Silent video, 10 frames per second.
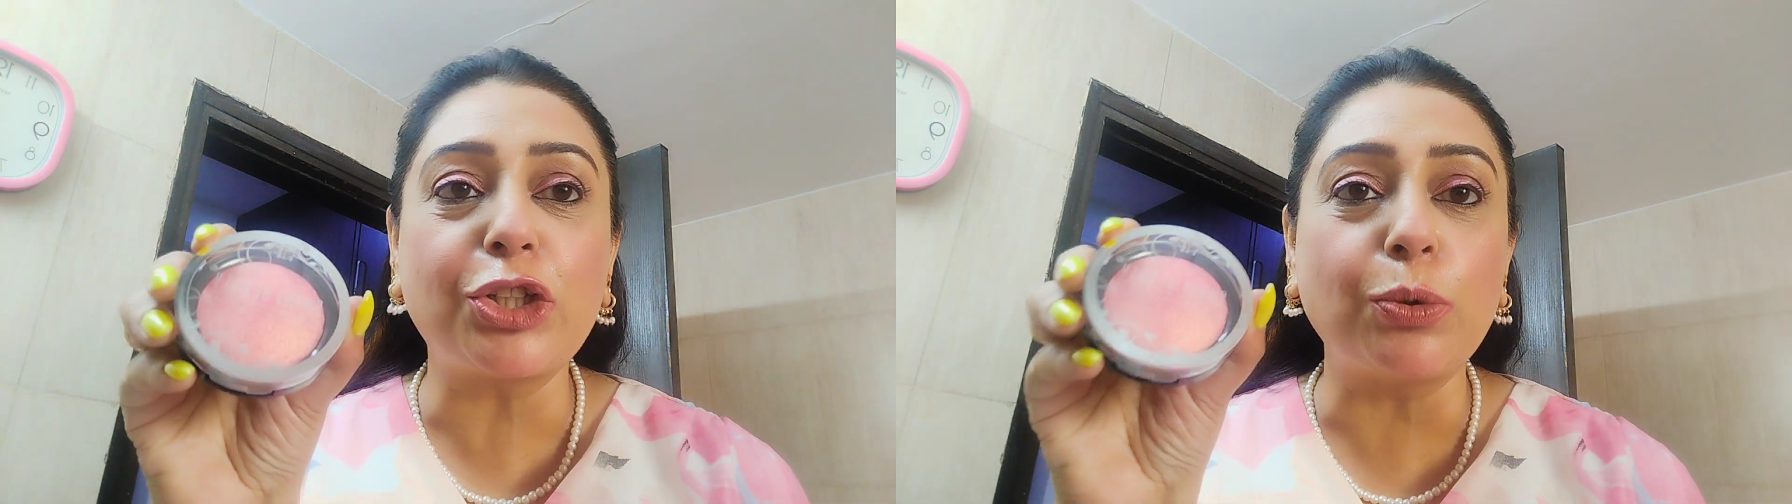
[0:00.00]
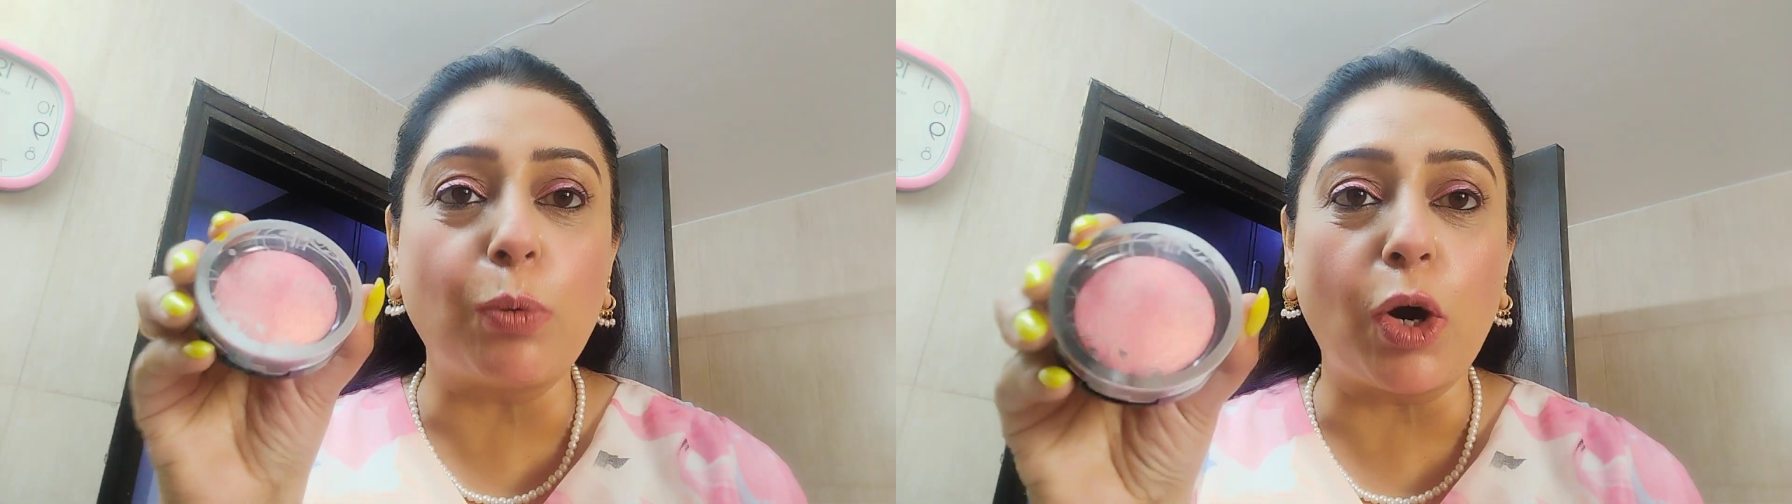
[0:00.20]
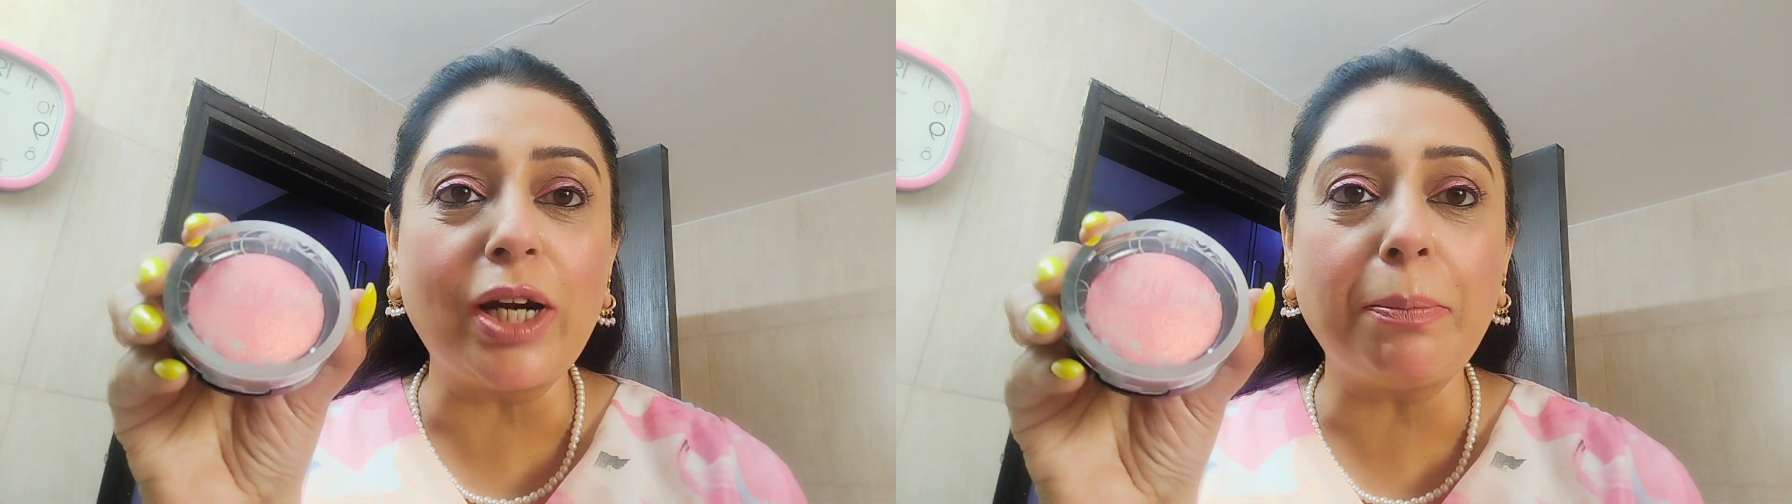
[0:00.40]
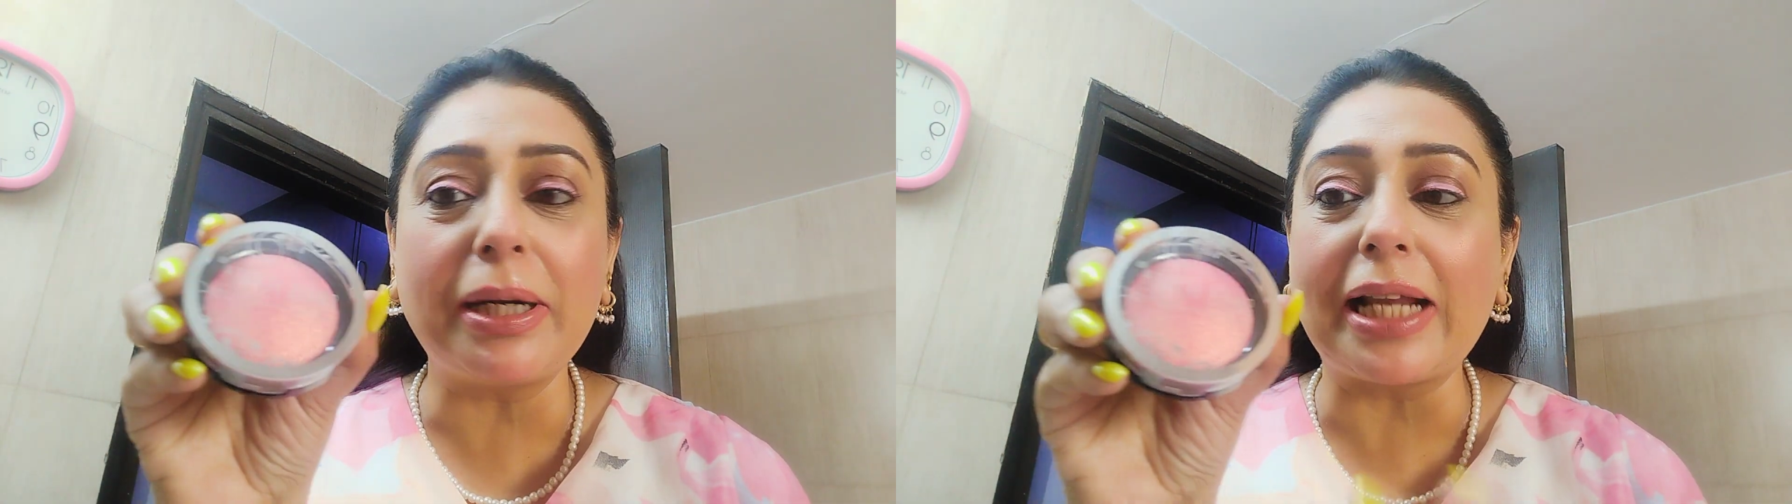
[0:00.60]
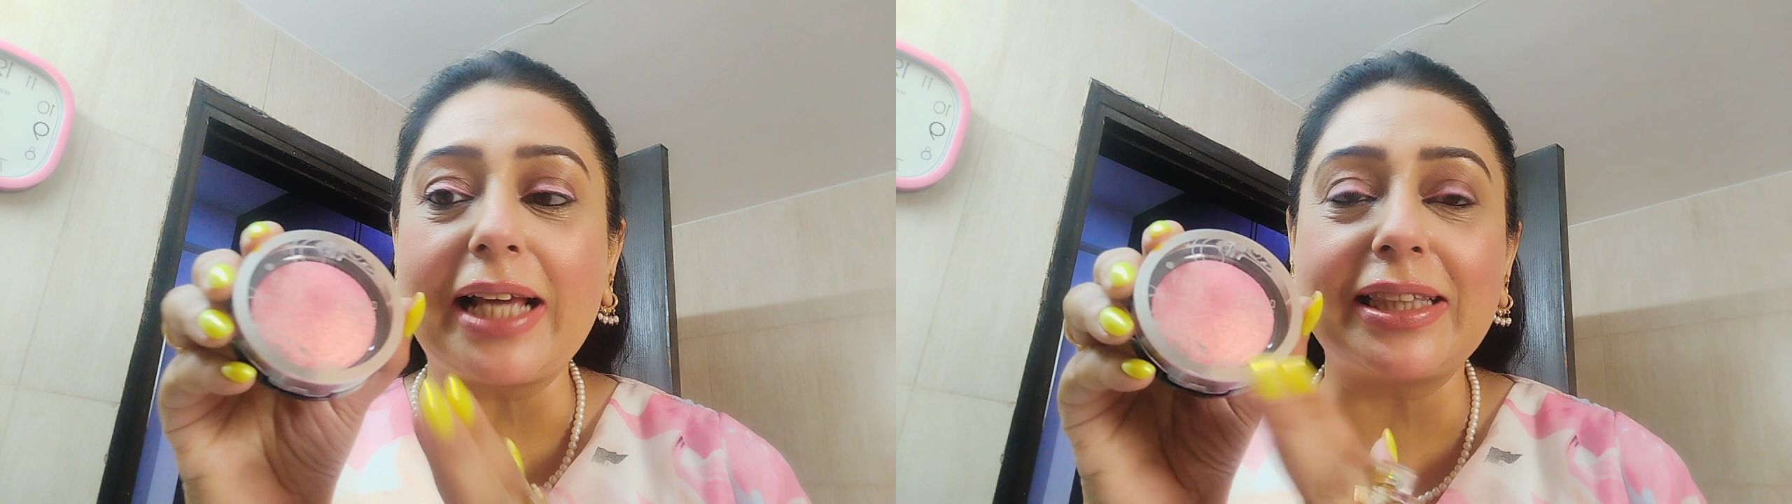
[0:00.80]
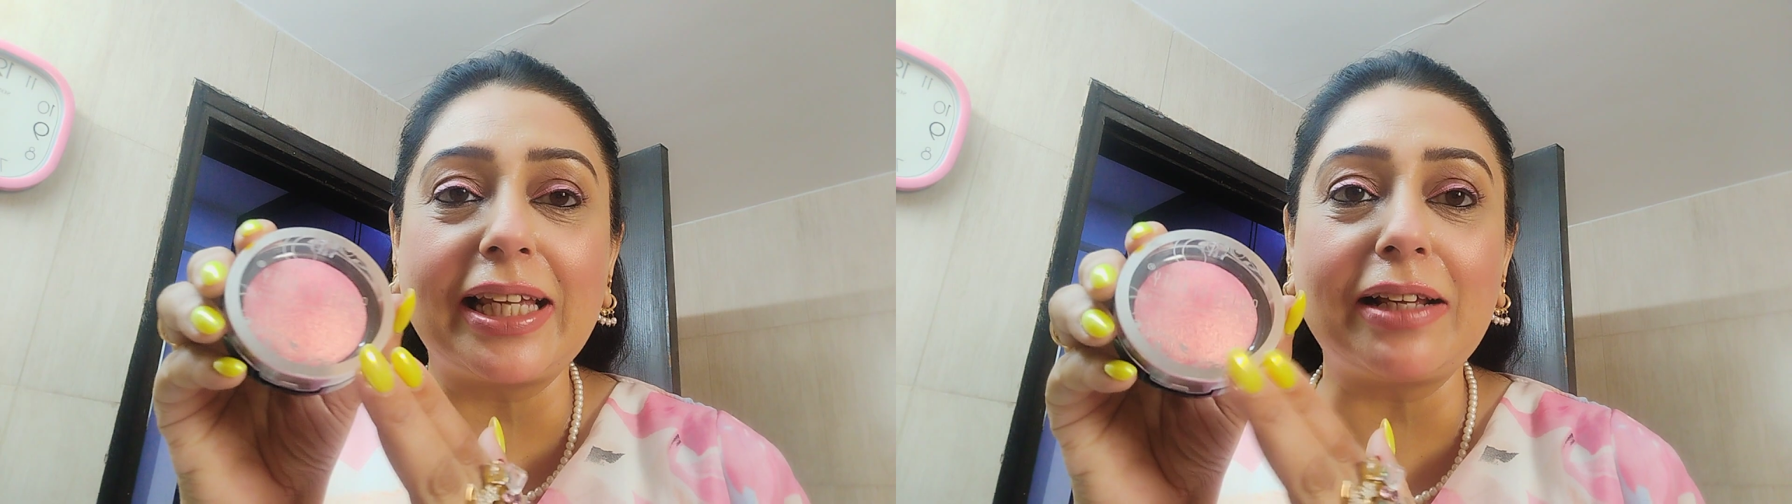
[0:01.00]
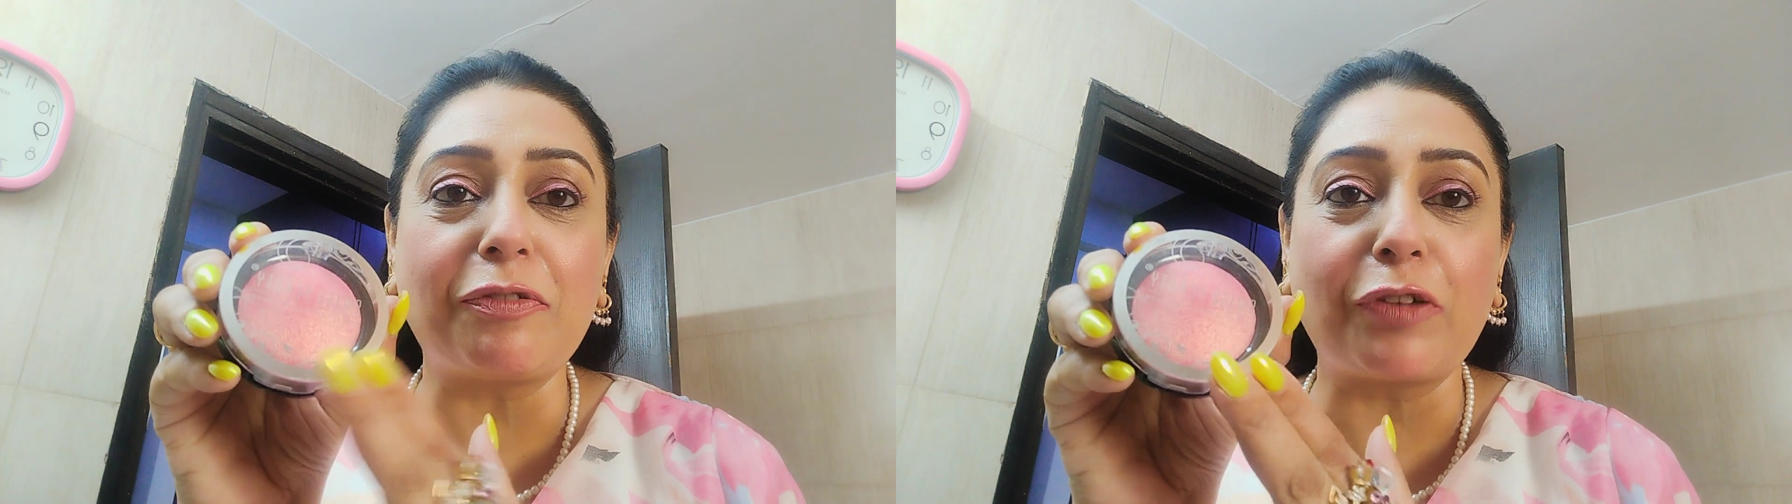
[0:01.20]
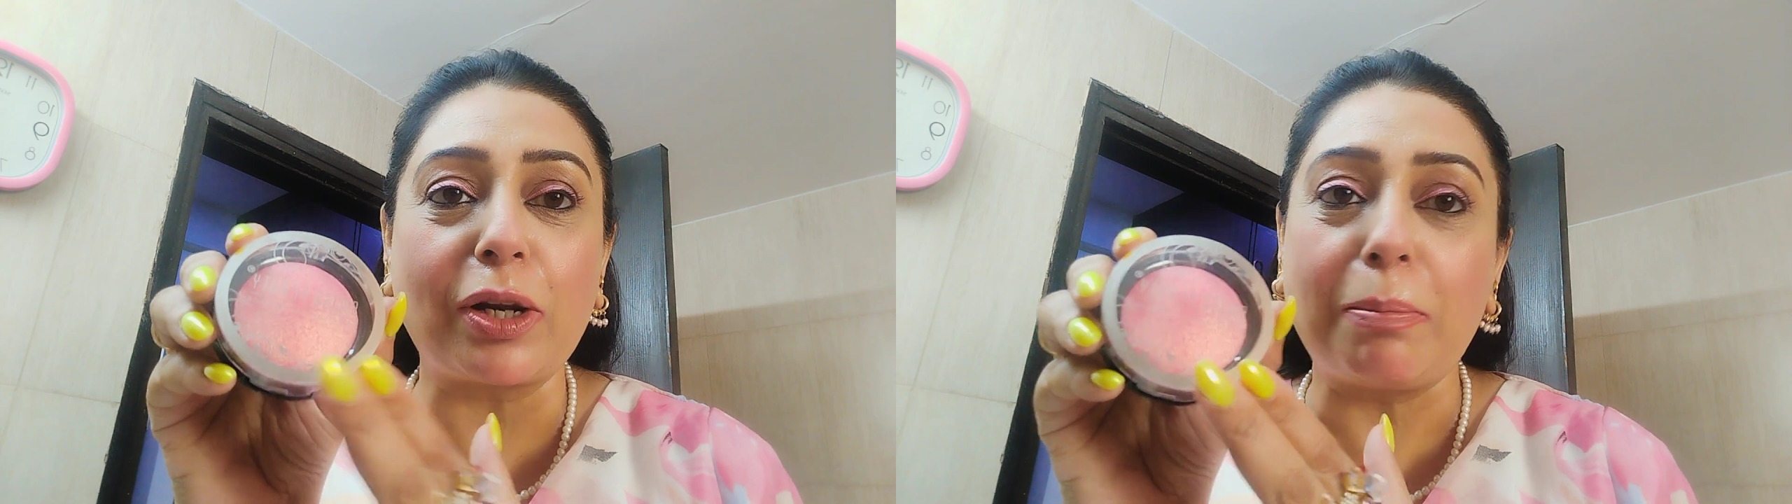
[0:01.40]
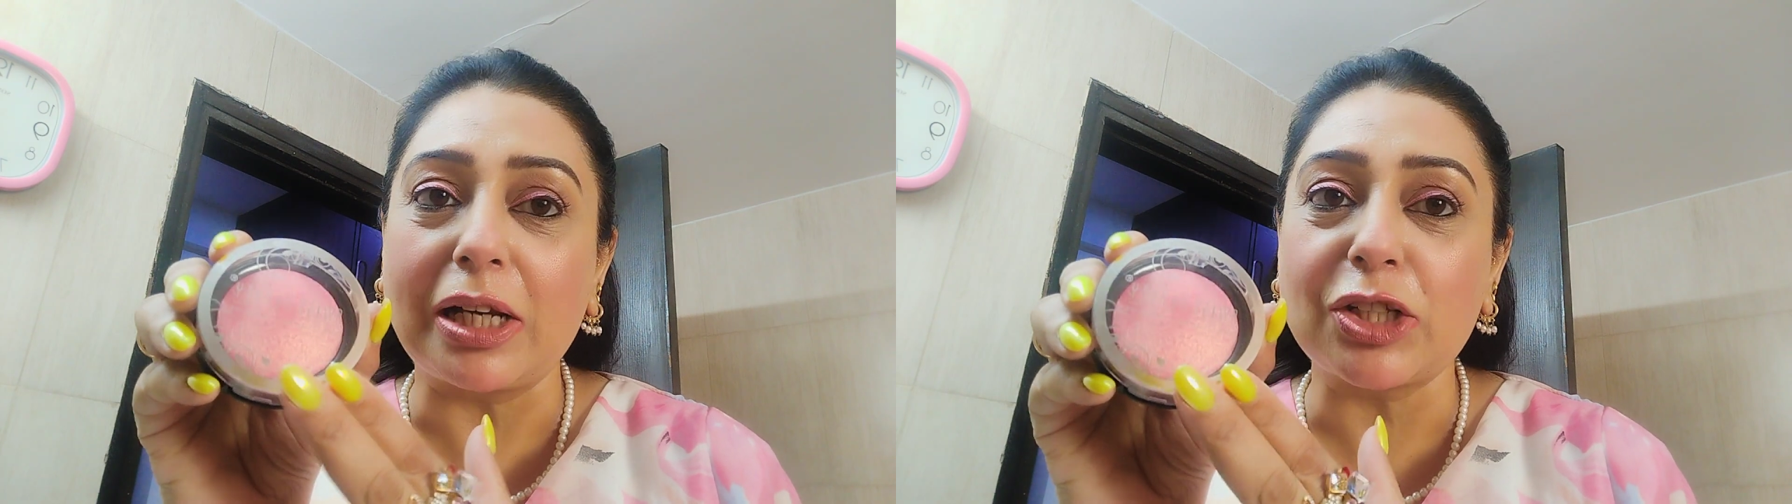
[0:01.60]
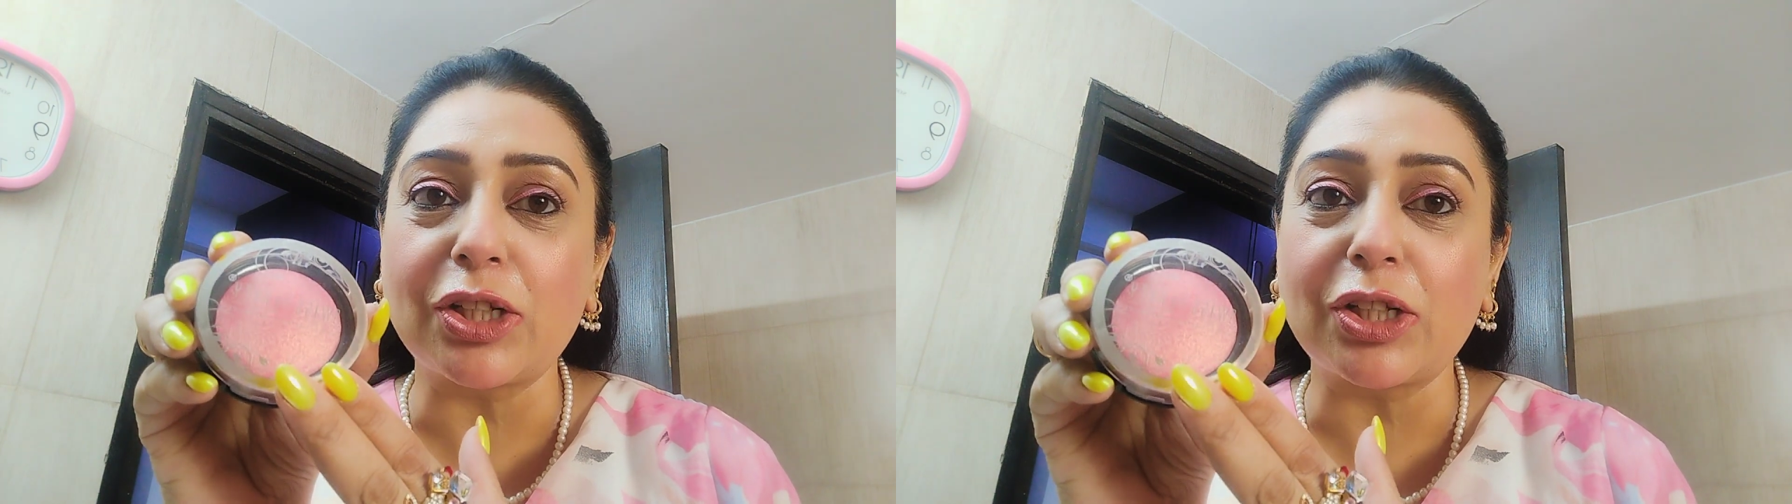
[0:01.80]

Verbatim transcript: want but I think for a blusher,